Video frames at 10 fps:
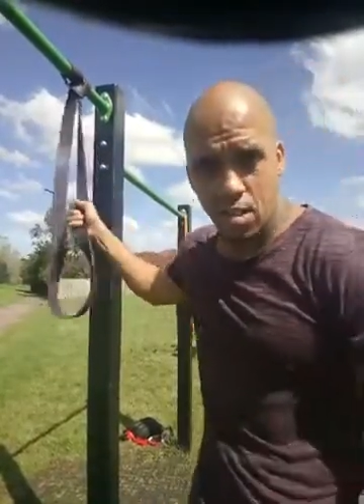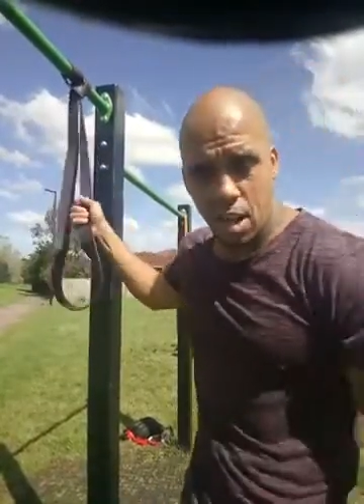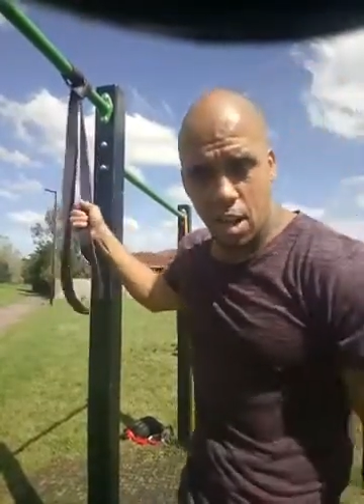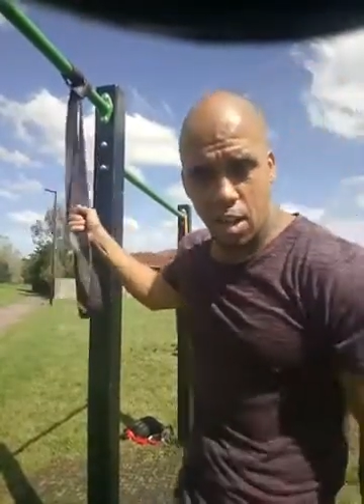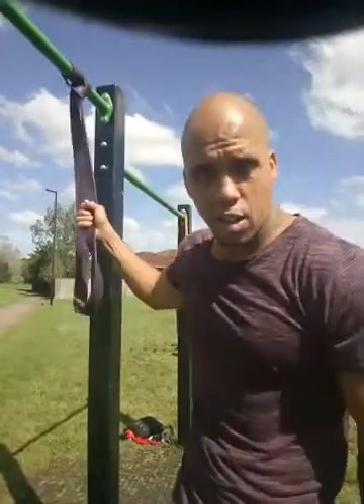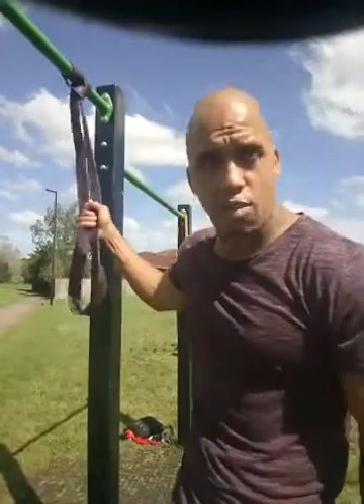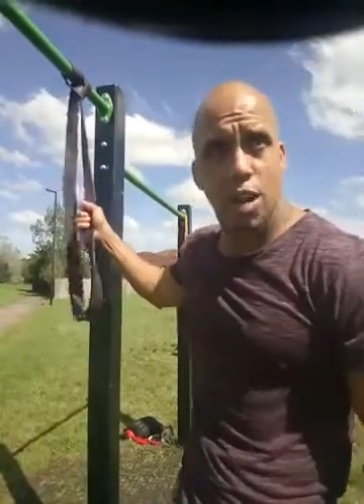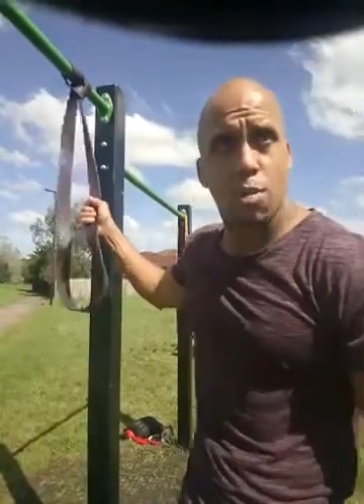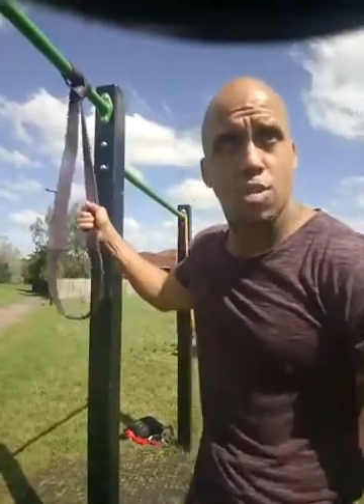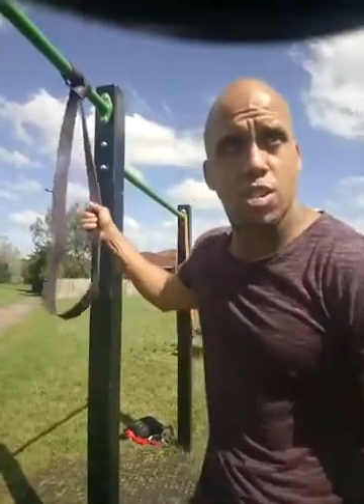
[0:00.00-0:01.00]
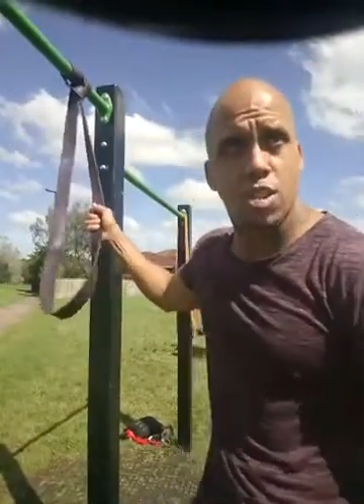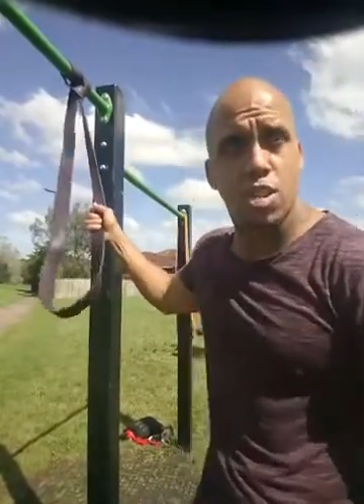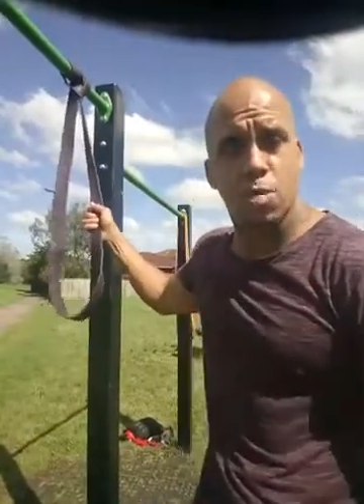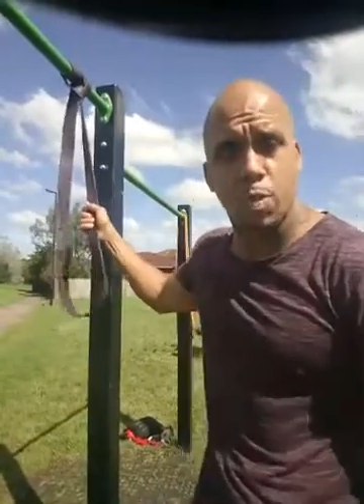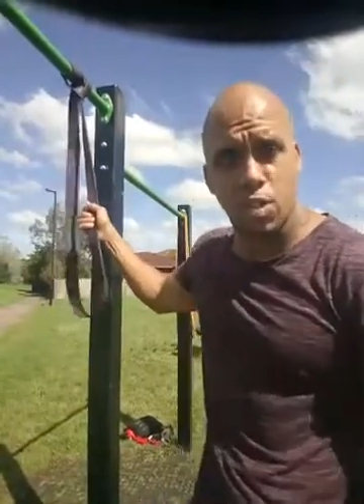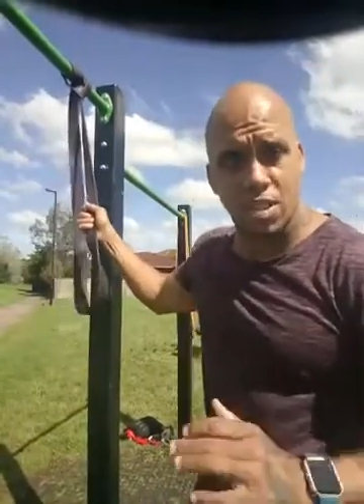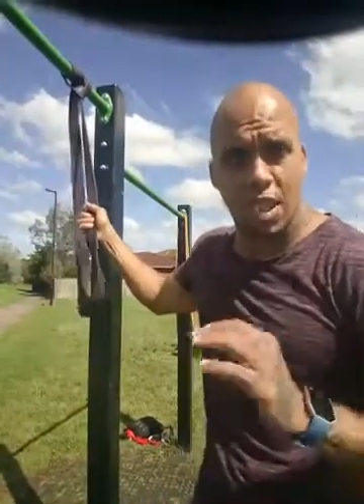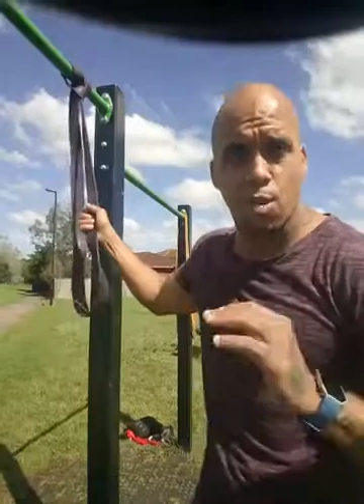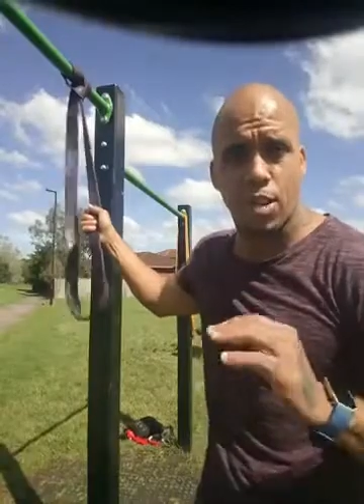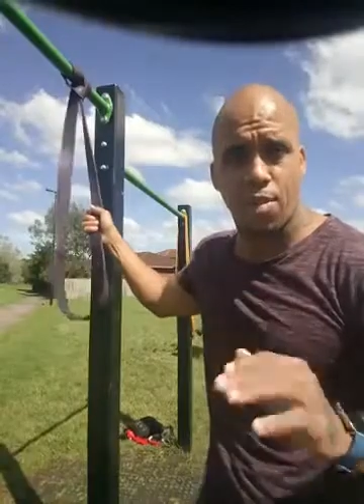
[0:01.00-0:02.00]
great one to use, because that'll
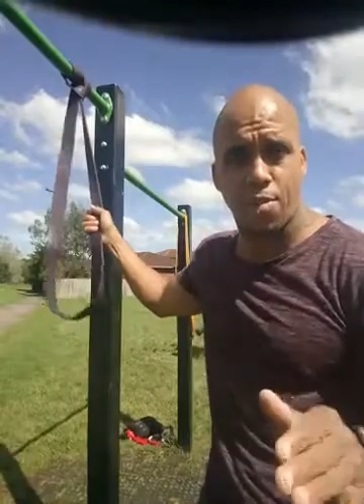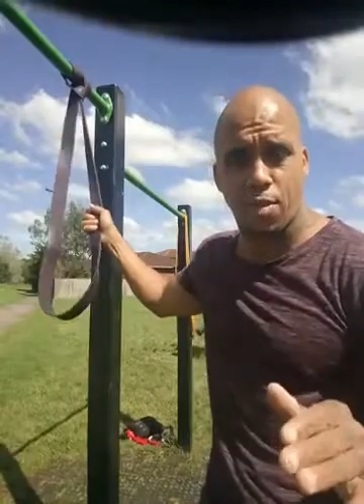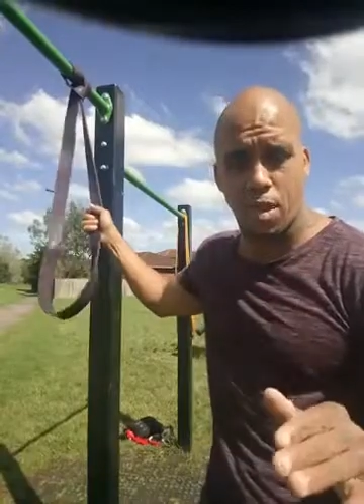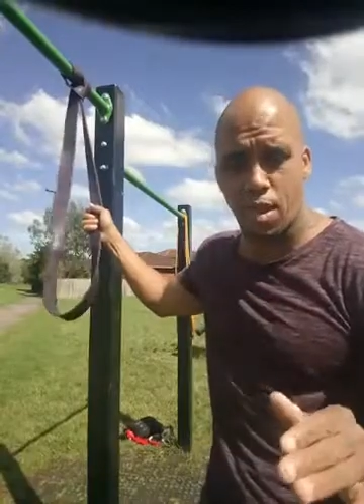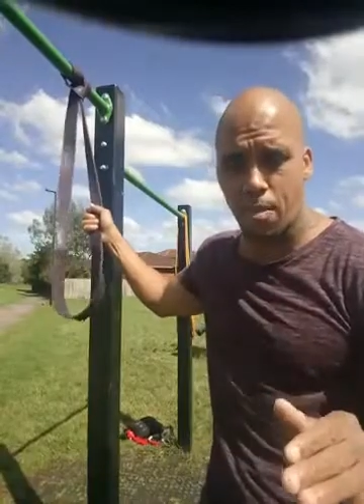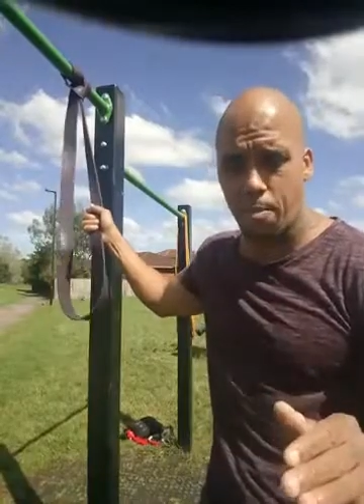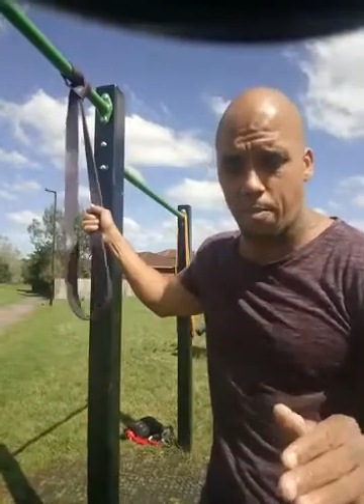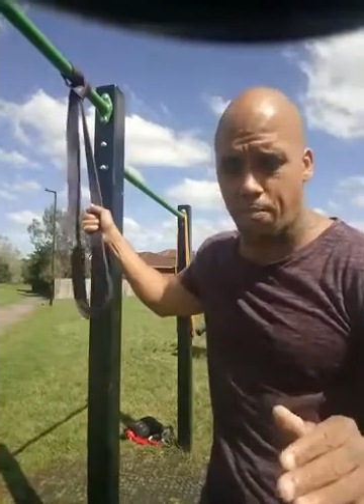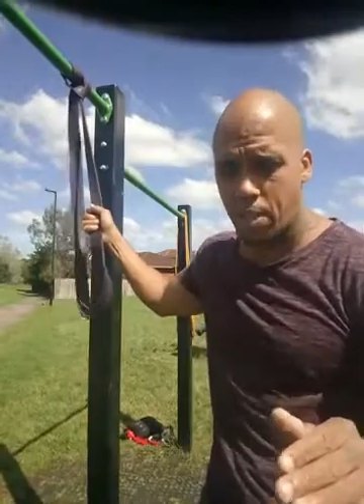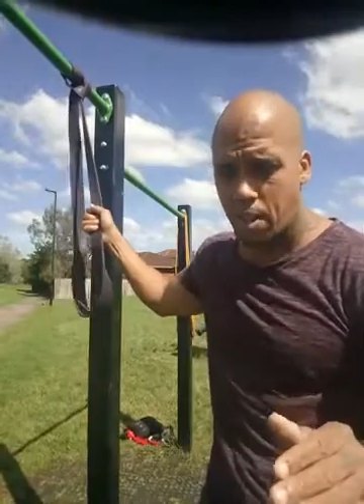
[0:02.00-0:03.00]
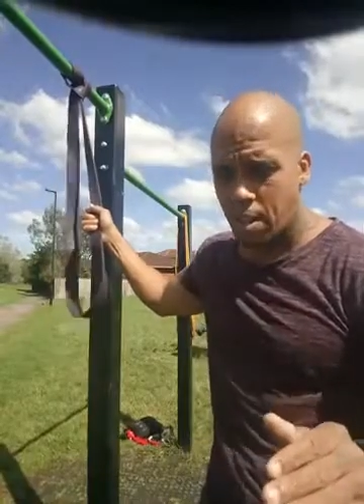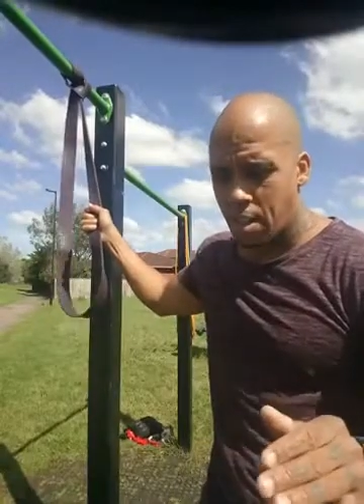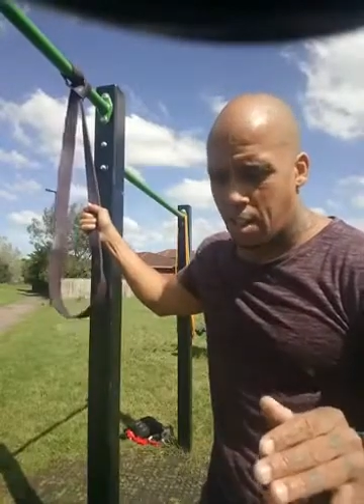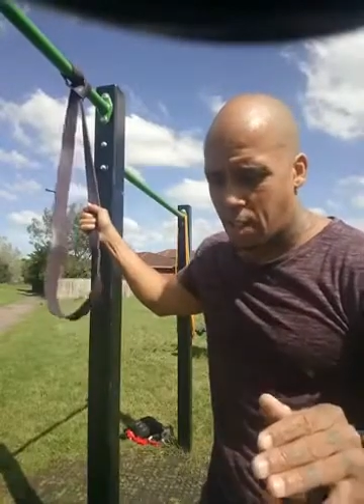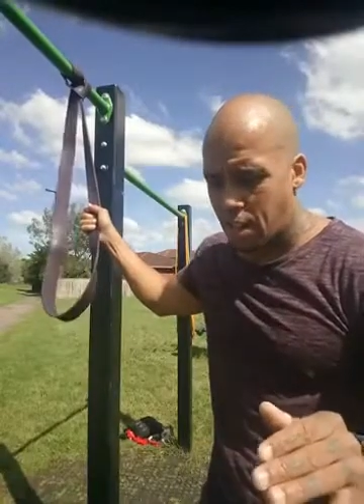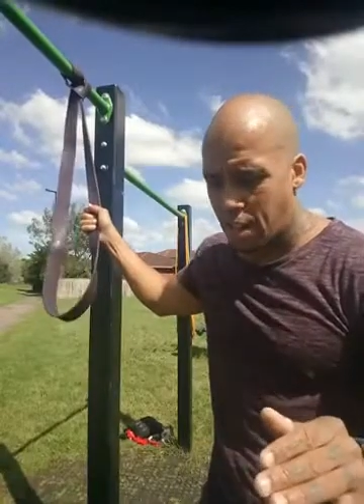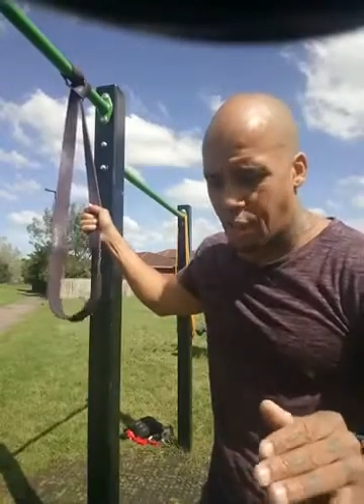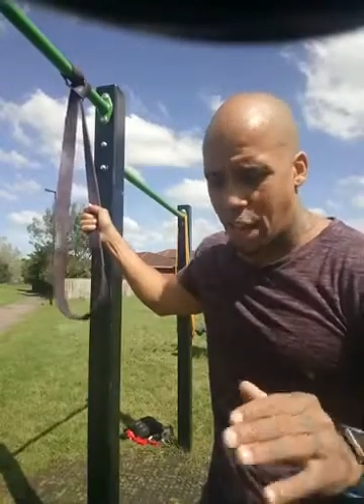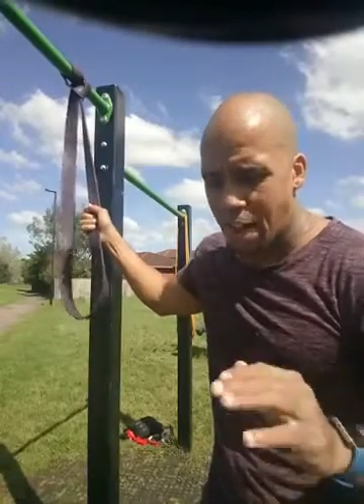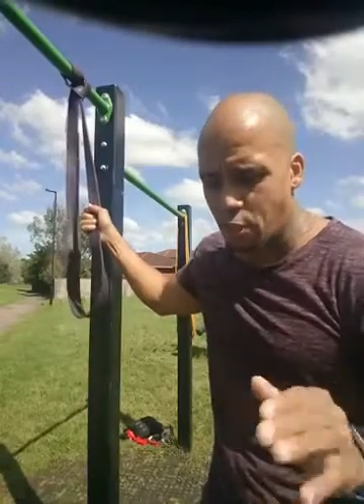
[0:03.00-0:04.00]
give if you
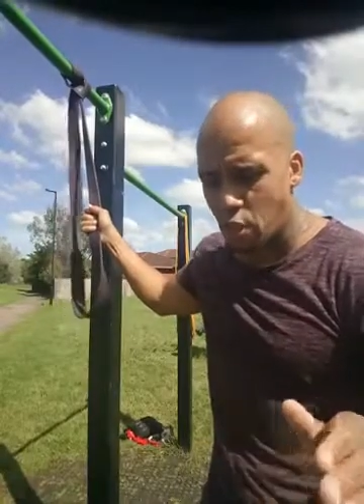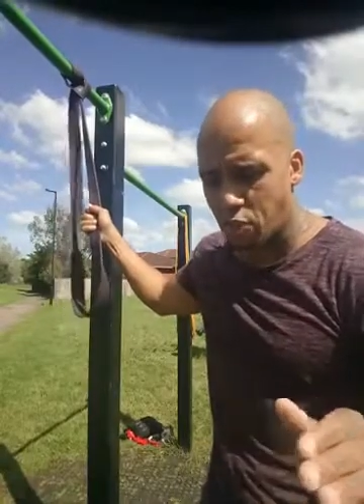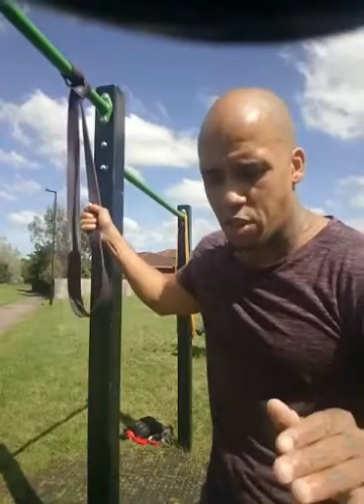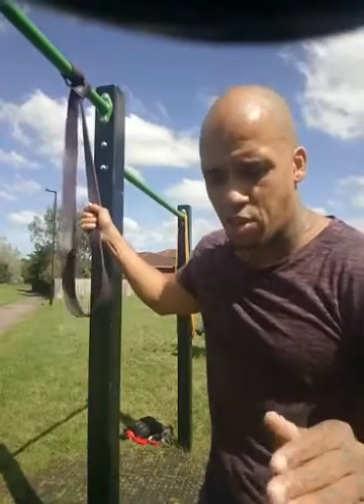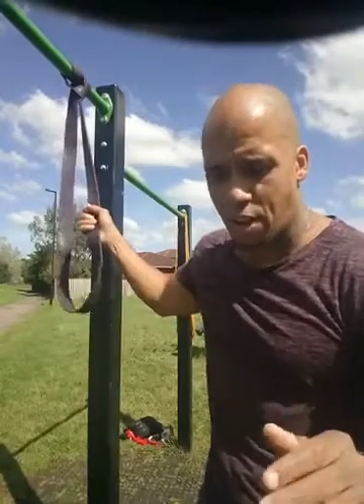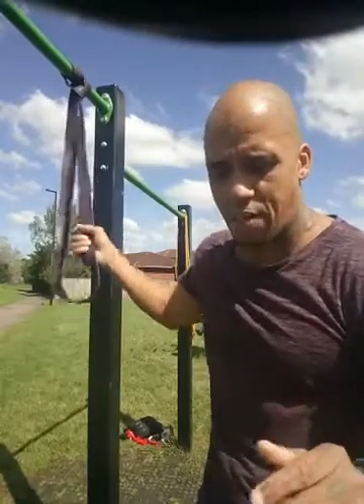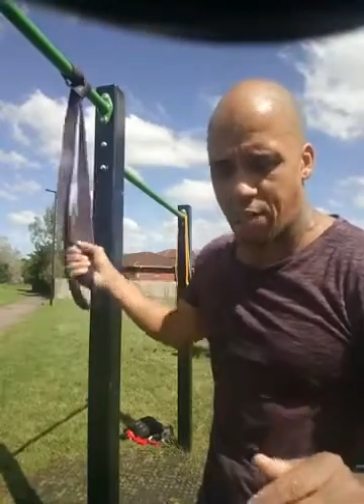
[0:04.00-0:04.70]
haven't got the strength,